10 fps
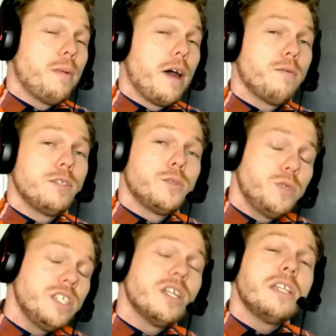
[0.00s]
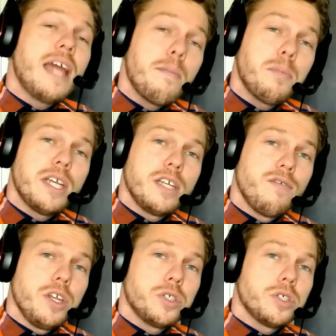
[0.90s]
which is really the templating
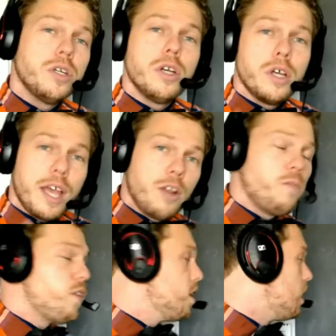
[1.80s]
feature, and hopefully you'll like